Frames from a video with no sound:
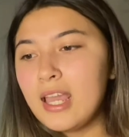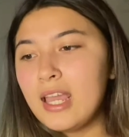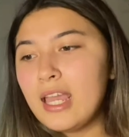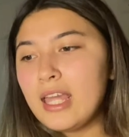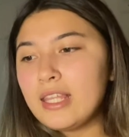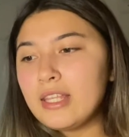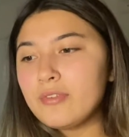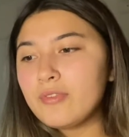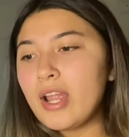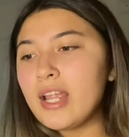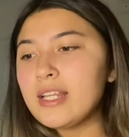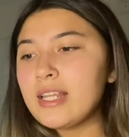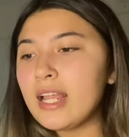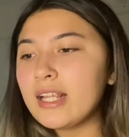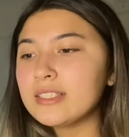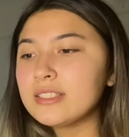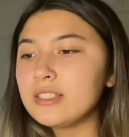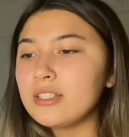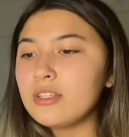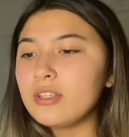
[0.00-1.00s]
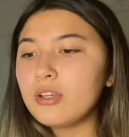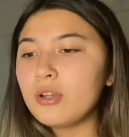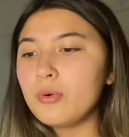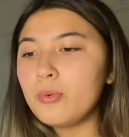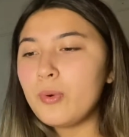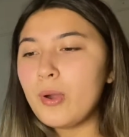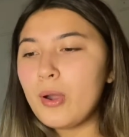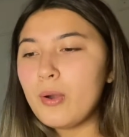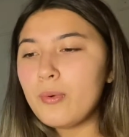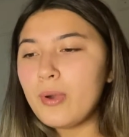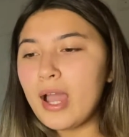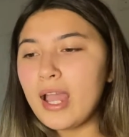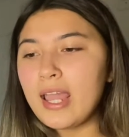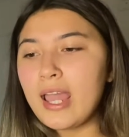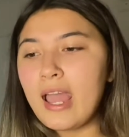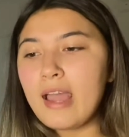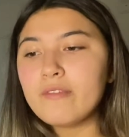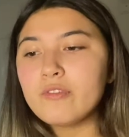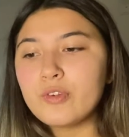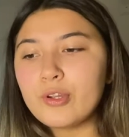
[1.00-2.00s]
And then right next to the quote, I
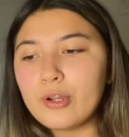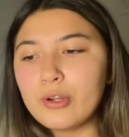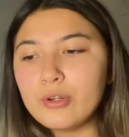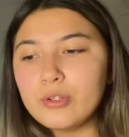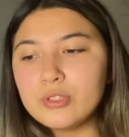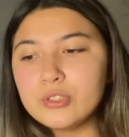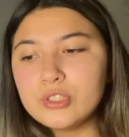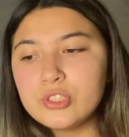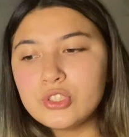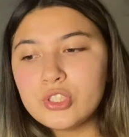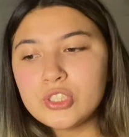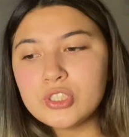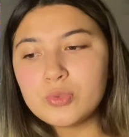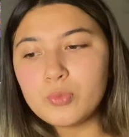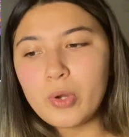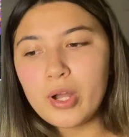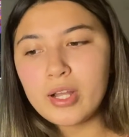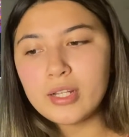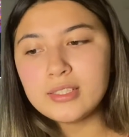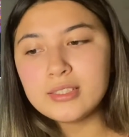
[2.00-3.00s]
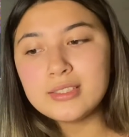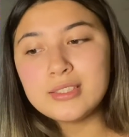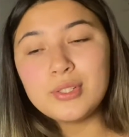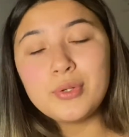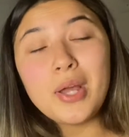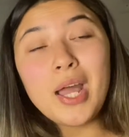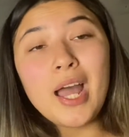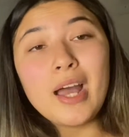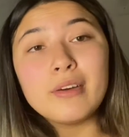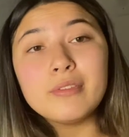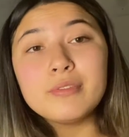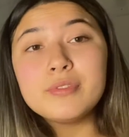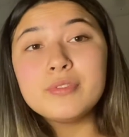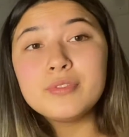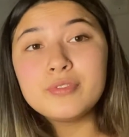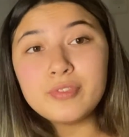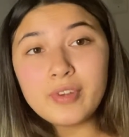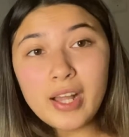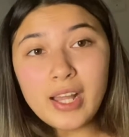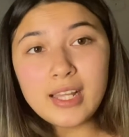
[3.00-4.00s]
have girls just want to have
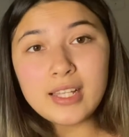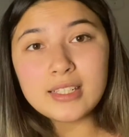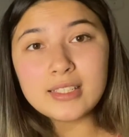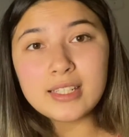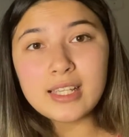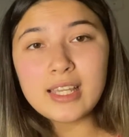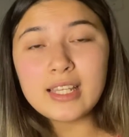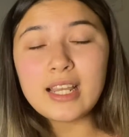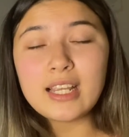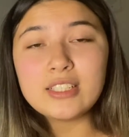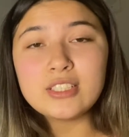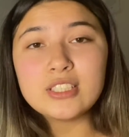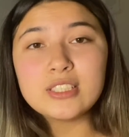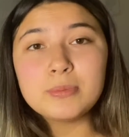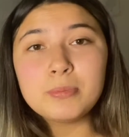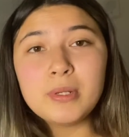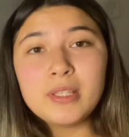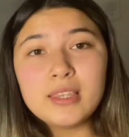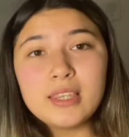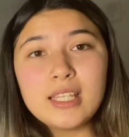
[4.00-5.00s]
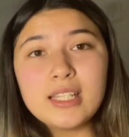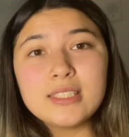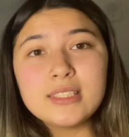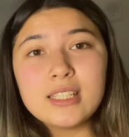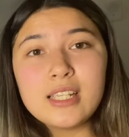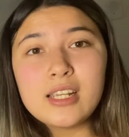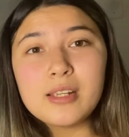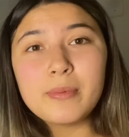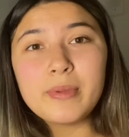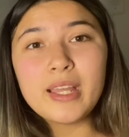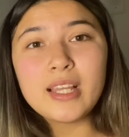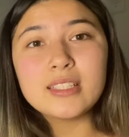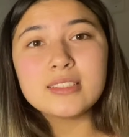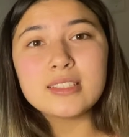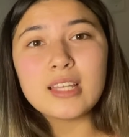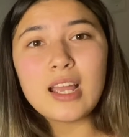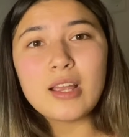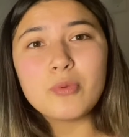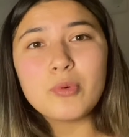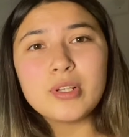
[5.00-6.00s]
fun. And I just put this here because
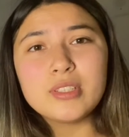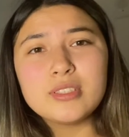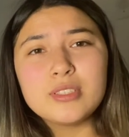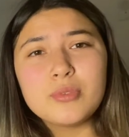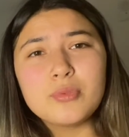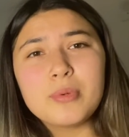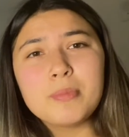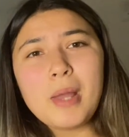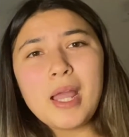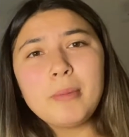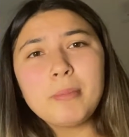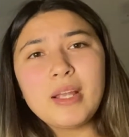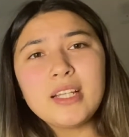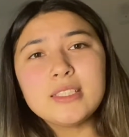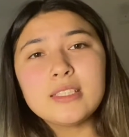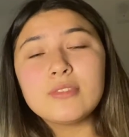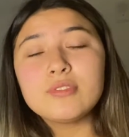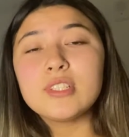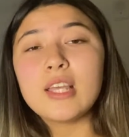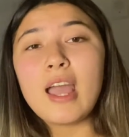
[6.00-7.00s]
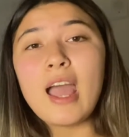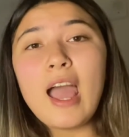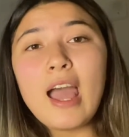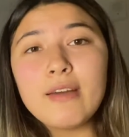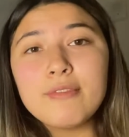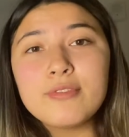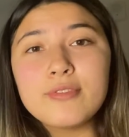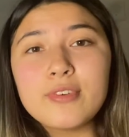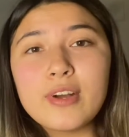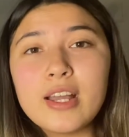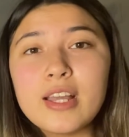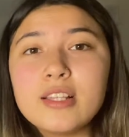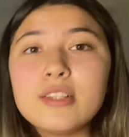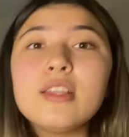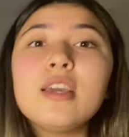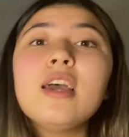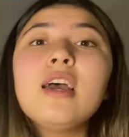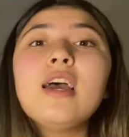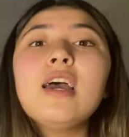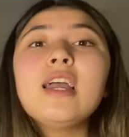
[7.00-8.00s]
I want to remind myself to have fun,
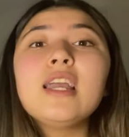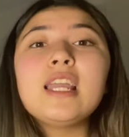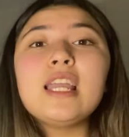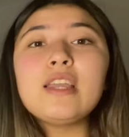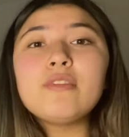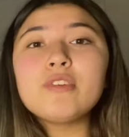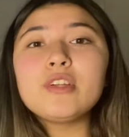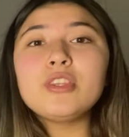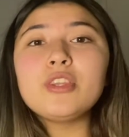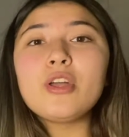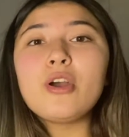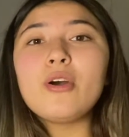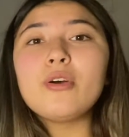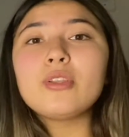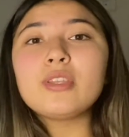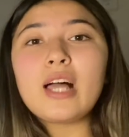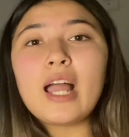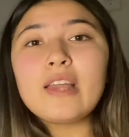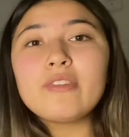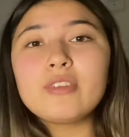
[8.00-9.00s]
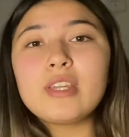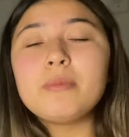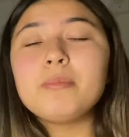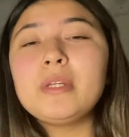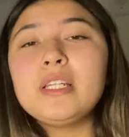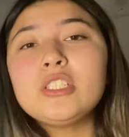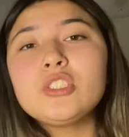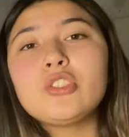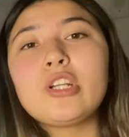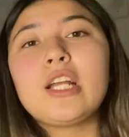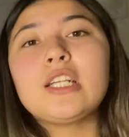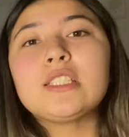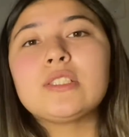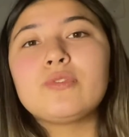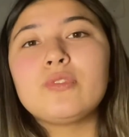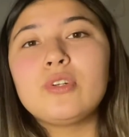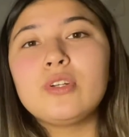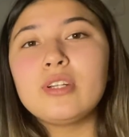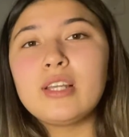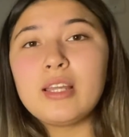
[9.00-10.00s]
even though life can be
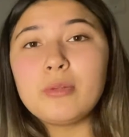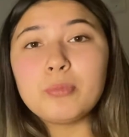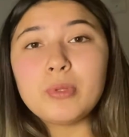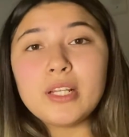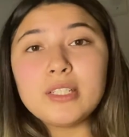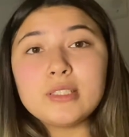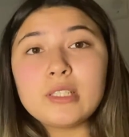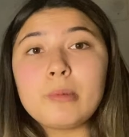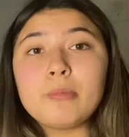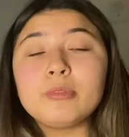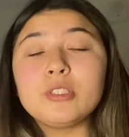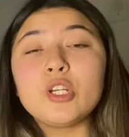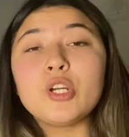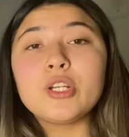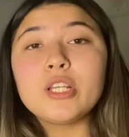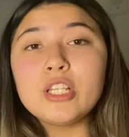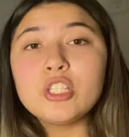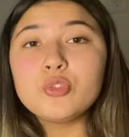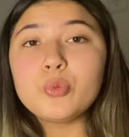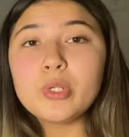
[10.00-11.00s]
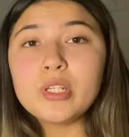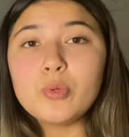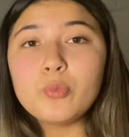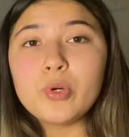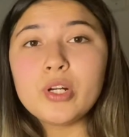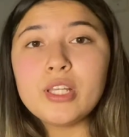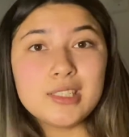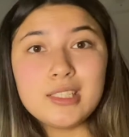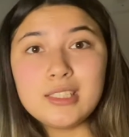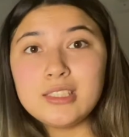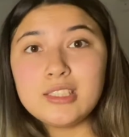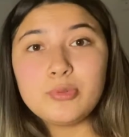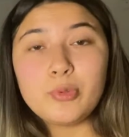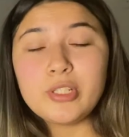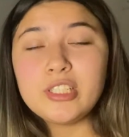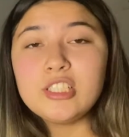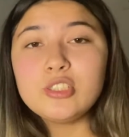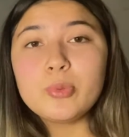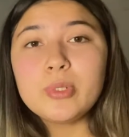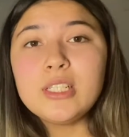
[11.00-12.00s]
stressful. And plus, I'm turning 21 in
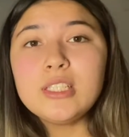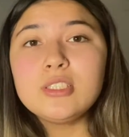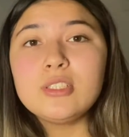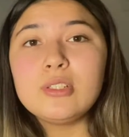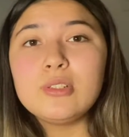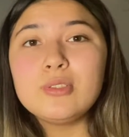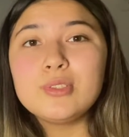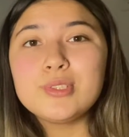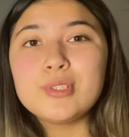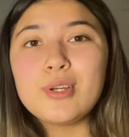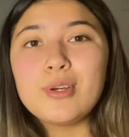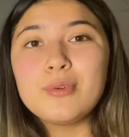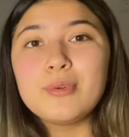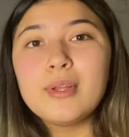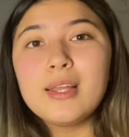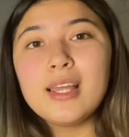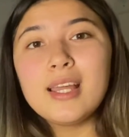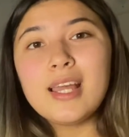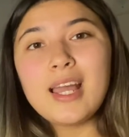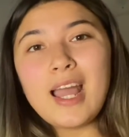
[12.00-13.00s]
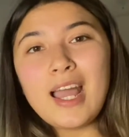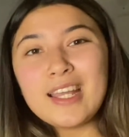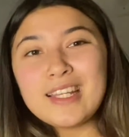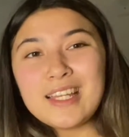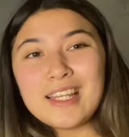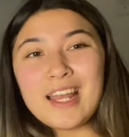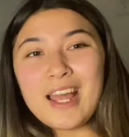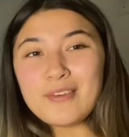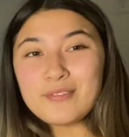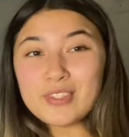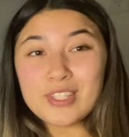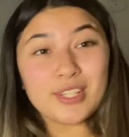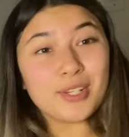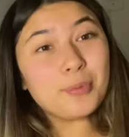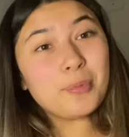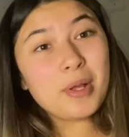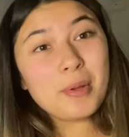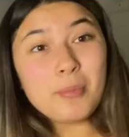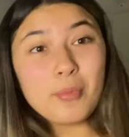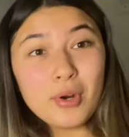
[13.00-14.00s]
2022, so I can have a little
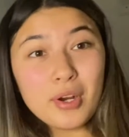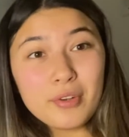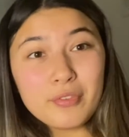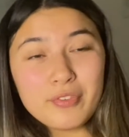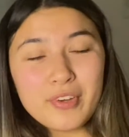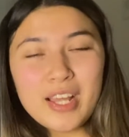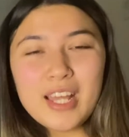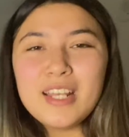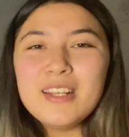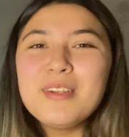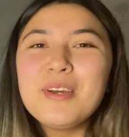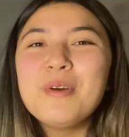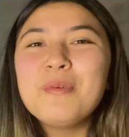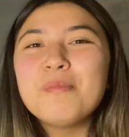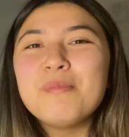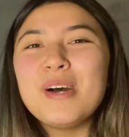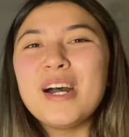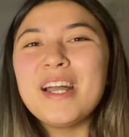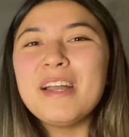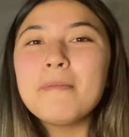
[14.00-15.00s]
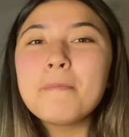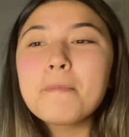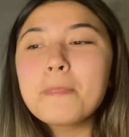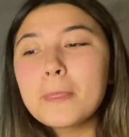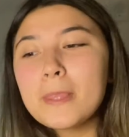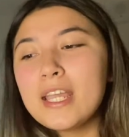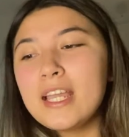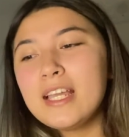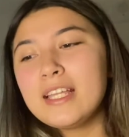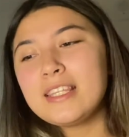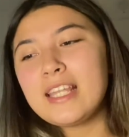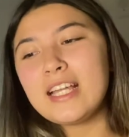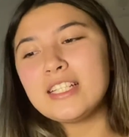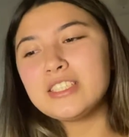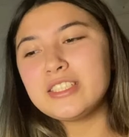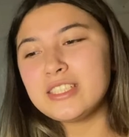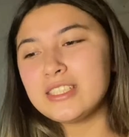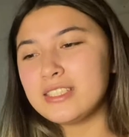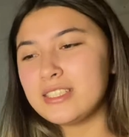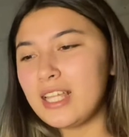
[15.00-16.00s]
bit more fun. But
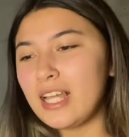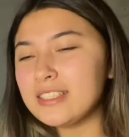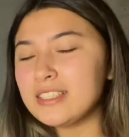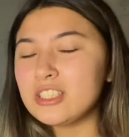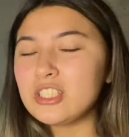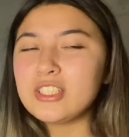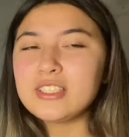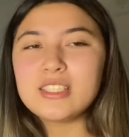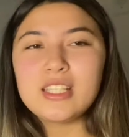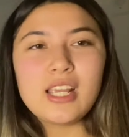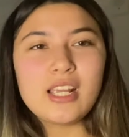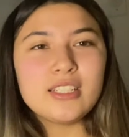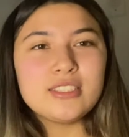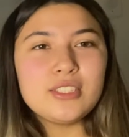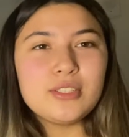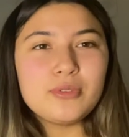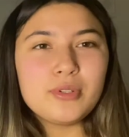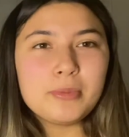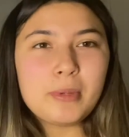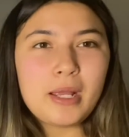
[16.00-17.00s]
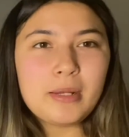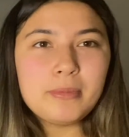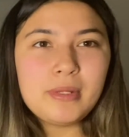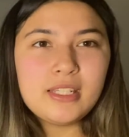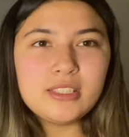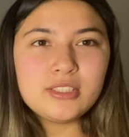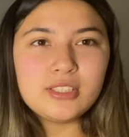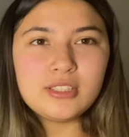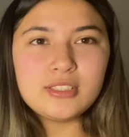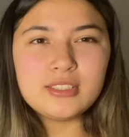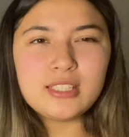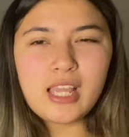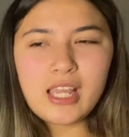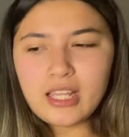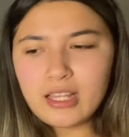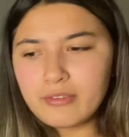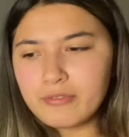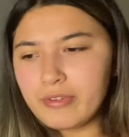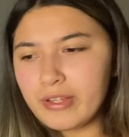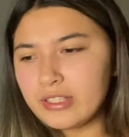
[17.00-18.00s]
that's just there to remind me to
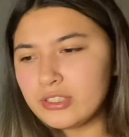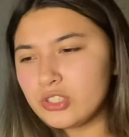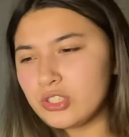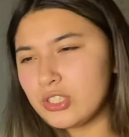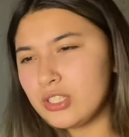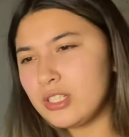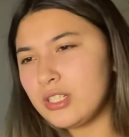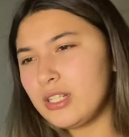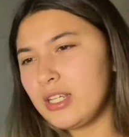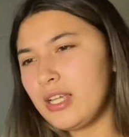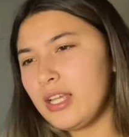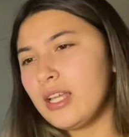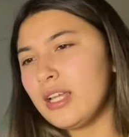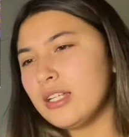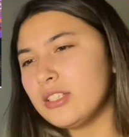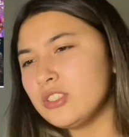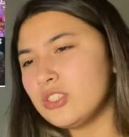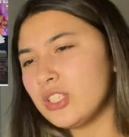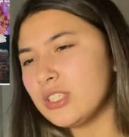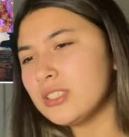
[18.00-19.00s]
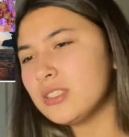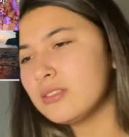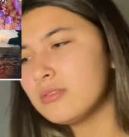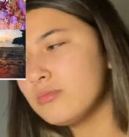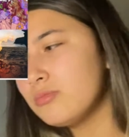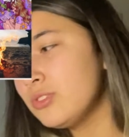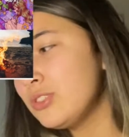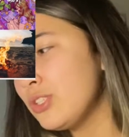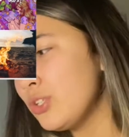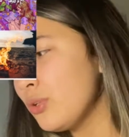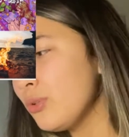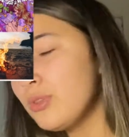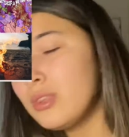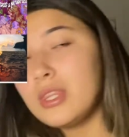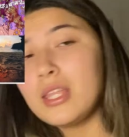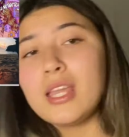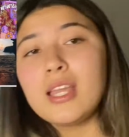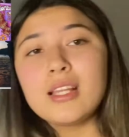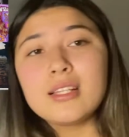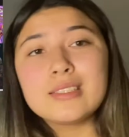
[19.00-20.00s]
take a venture and just do
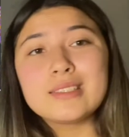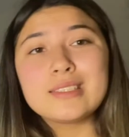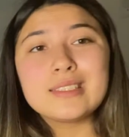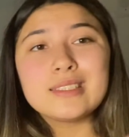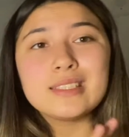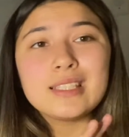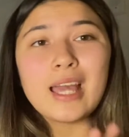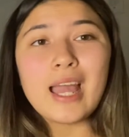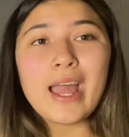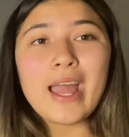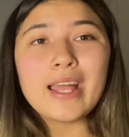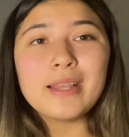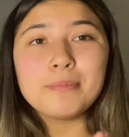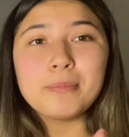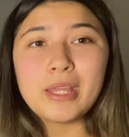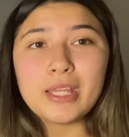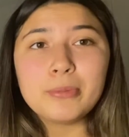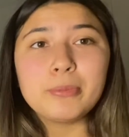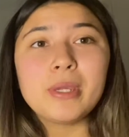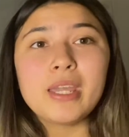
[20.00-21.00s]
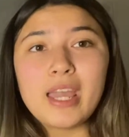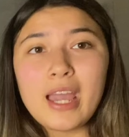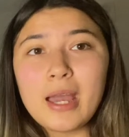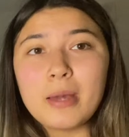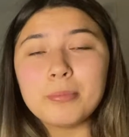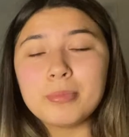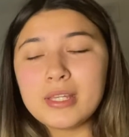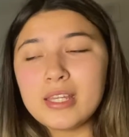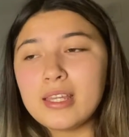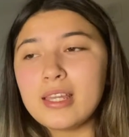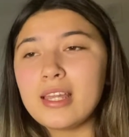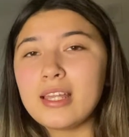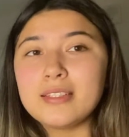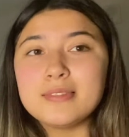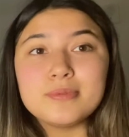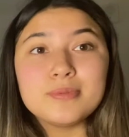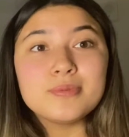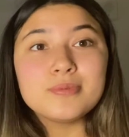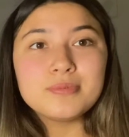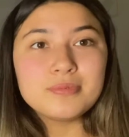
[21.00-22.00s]
things that make me happy,
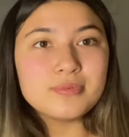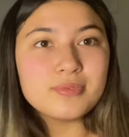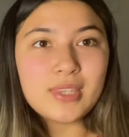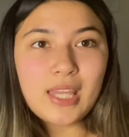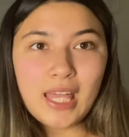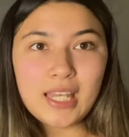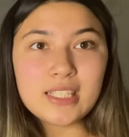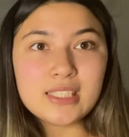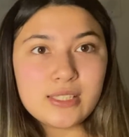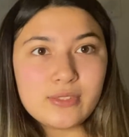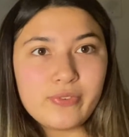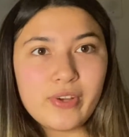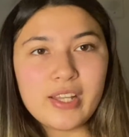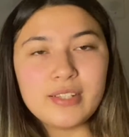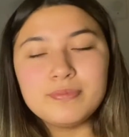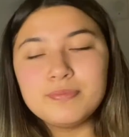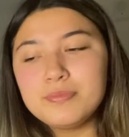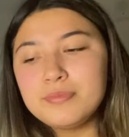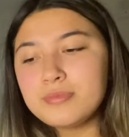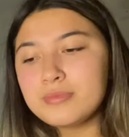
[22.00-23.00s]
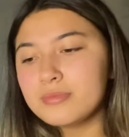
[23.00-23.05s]
and that is fun.